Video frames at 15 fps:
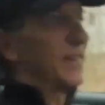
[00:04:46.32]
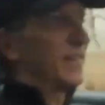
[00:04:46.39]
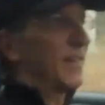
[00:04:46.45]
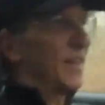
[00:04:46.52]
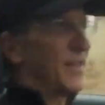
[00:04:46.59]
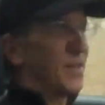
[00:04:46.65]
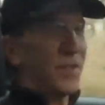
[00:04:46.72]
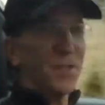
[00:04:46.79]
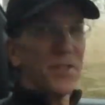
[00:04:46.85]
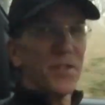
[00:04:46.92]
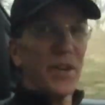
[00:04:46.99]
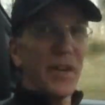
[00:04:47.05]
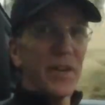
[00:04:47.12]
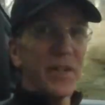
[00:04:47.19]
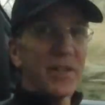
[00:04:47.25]
They just
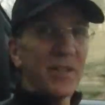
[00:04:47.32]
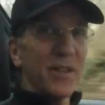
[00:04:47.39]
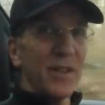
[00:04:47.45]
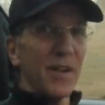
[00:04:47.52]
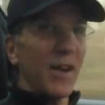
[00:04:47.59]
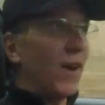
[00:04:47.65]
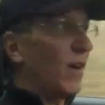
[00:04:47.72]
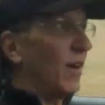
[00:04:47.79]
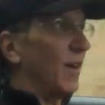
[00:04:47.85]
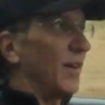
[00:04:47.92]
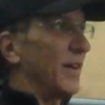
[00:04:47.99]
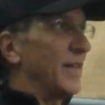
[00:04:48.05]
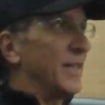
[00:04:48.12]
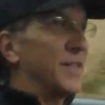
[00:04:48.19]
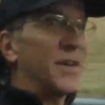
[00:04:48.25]
changed the
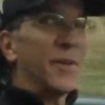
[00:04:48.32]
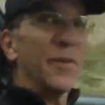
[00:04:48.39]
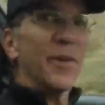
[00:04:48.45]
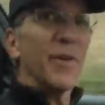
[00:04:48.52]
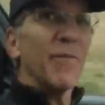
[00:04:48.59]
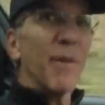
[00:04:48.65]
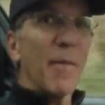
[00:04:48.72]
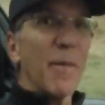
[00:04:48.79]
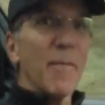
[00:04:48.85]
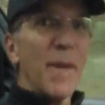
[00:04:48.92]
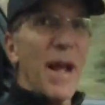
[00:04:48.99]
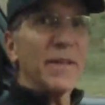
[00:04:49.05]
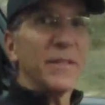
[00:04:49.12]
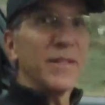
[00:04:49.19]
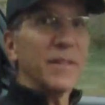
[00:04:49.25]
interior rubber
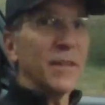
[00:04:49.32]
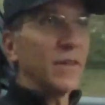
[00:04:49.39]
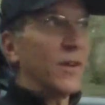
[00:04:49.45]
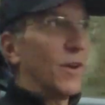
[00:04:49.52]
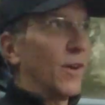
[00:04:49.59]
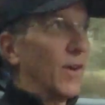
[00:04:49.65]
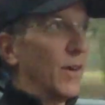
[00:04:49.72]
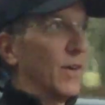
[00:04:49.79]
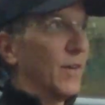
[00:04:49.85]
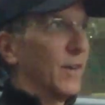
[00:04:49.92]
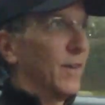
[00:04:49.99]
mats in the car.